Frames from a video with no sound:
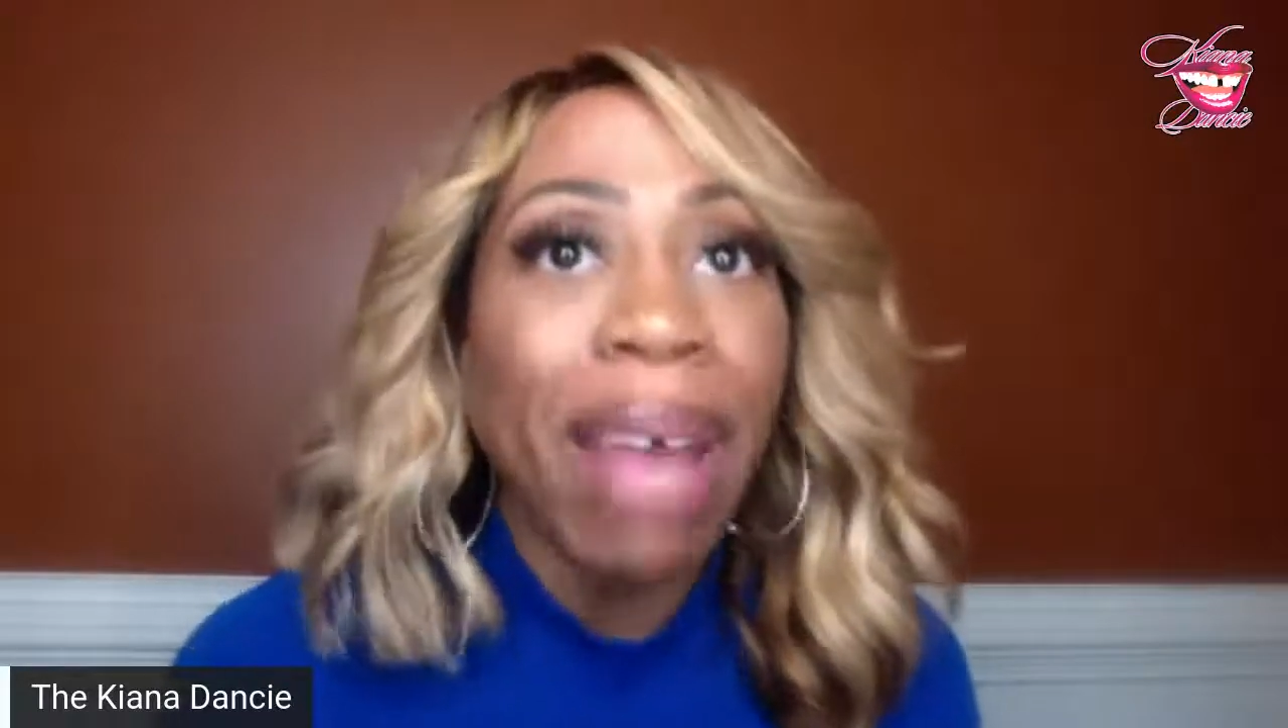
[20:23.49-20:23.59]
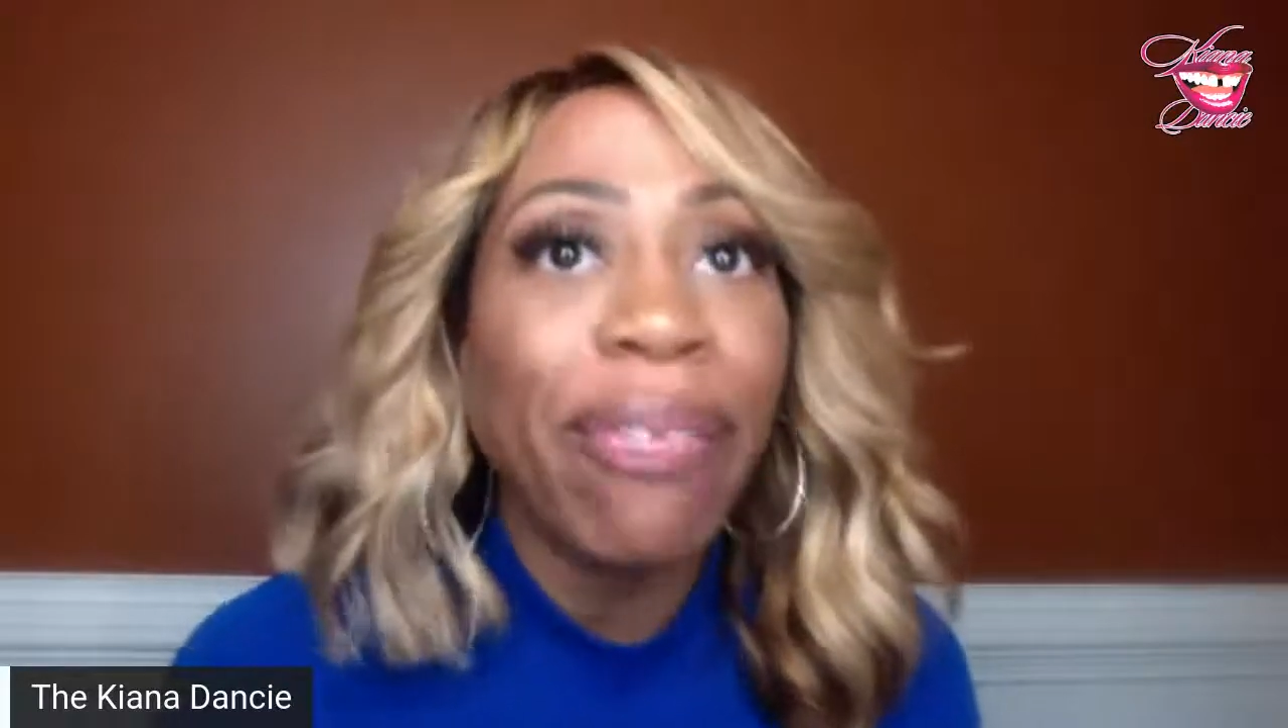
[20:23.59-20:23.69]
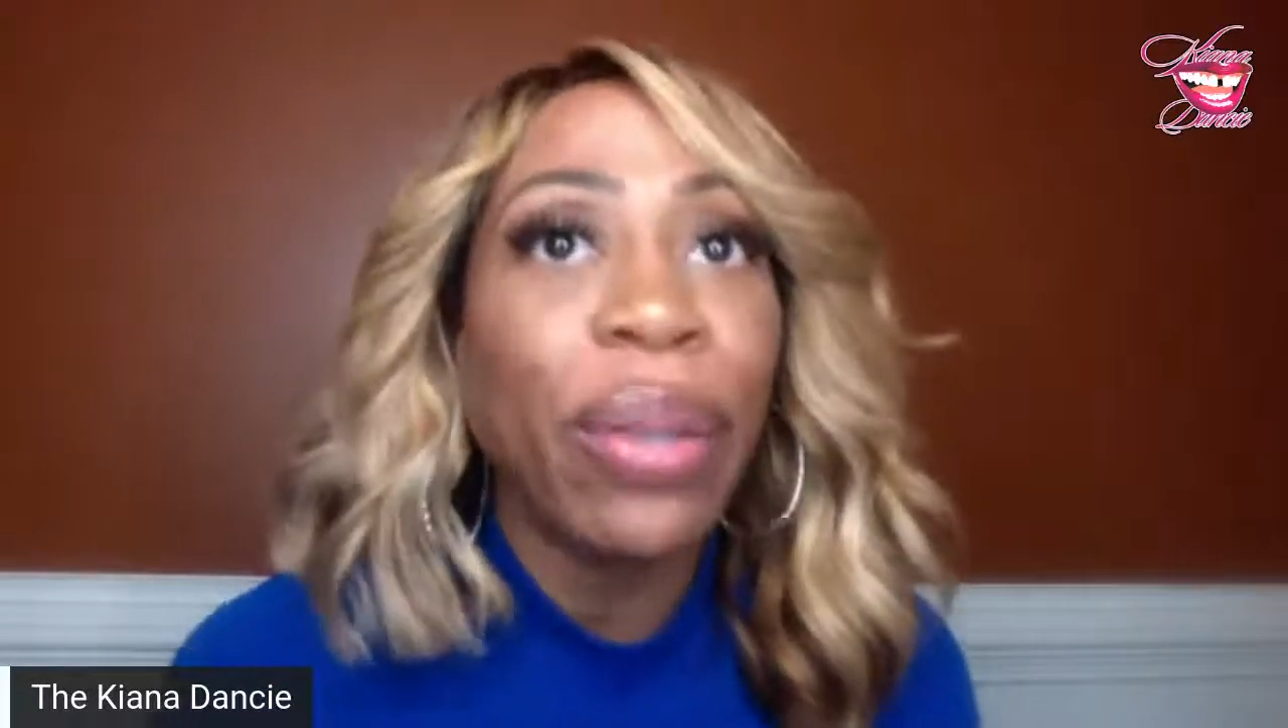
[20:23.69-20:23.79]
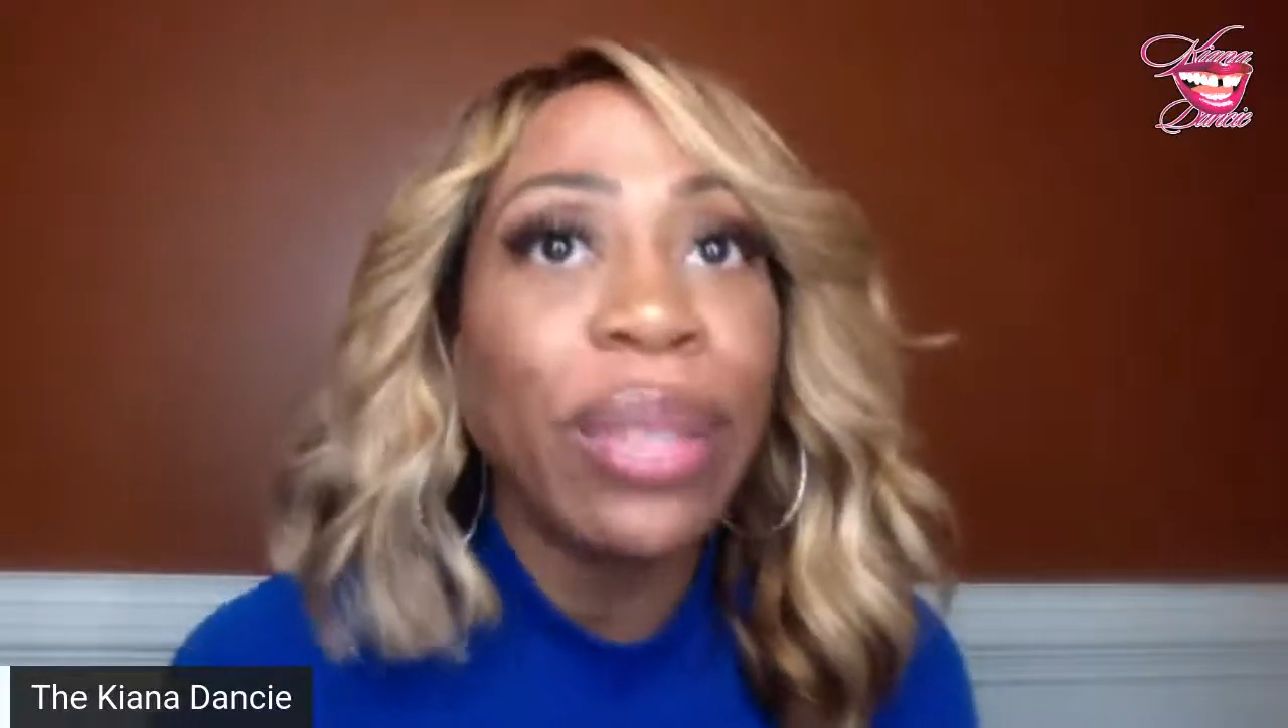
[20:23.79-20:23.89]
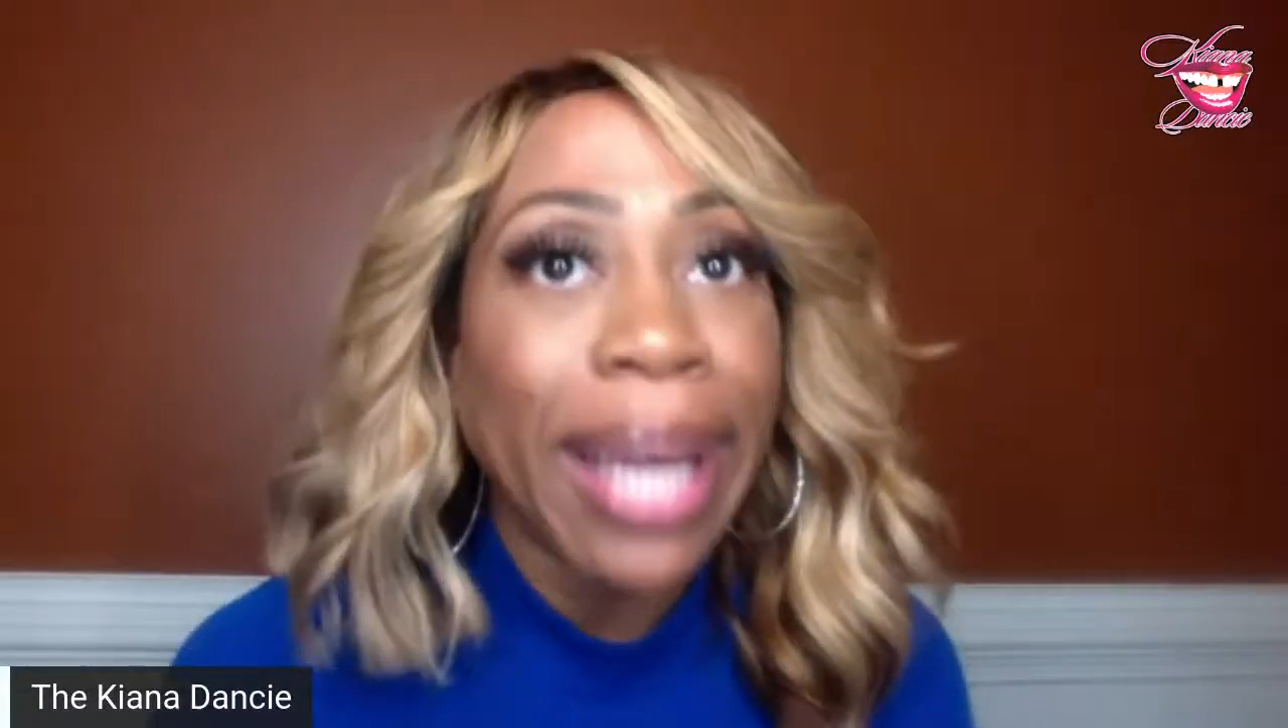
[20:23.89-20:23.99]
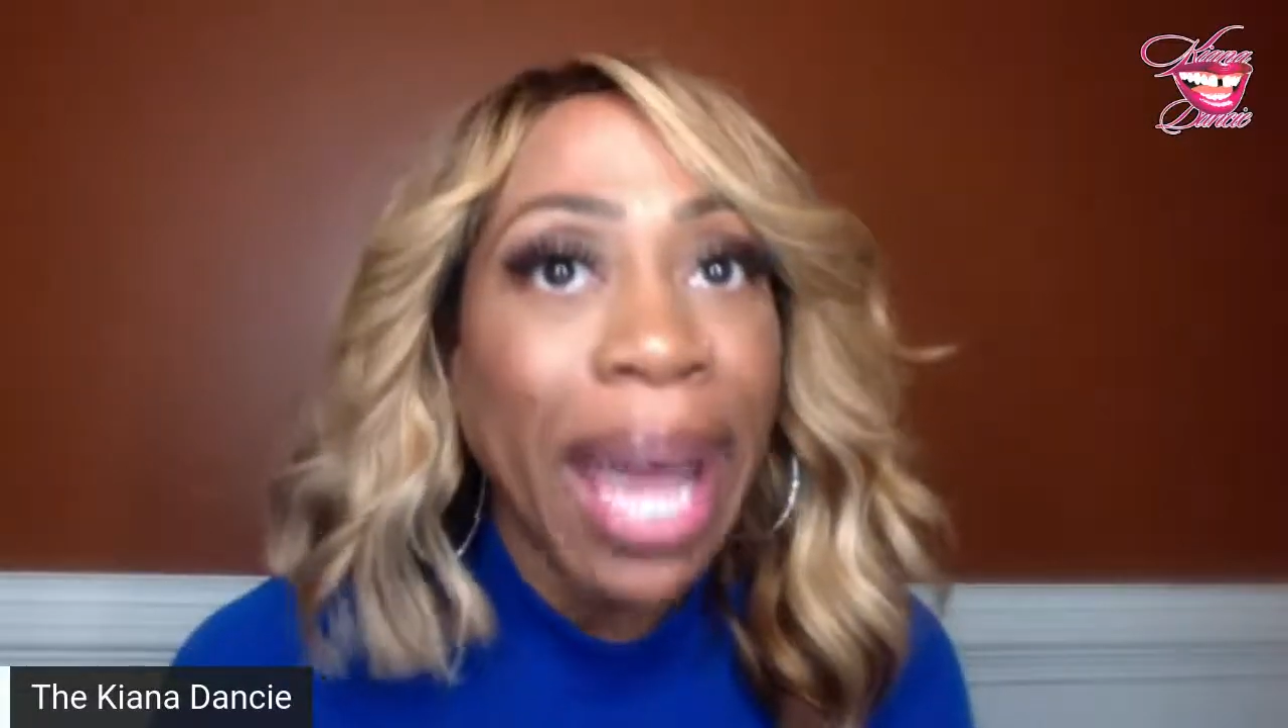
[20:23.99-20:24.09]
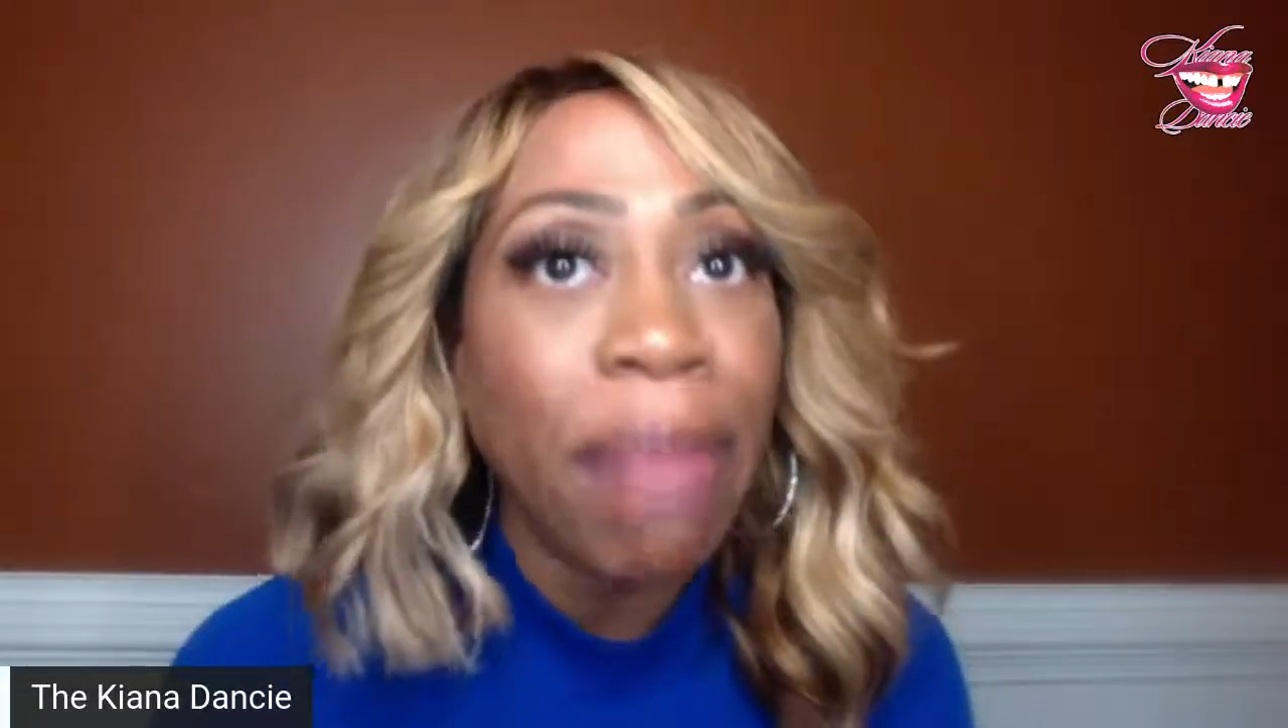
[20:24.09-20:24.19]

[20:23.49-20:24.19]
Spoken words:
folks that came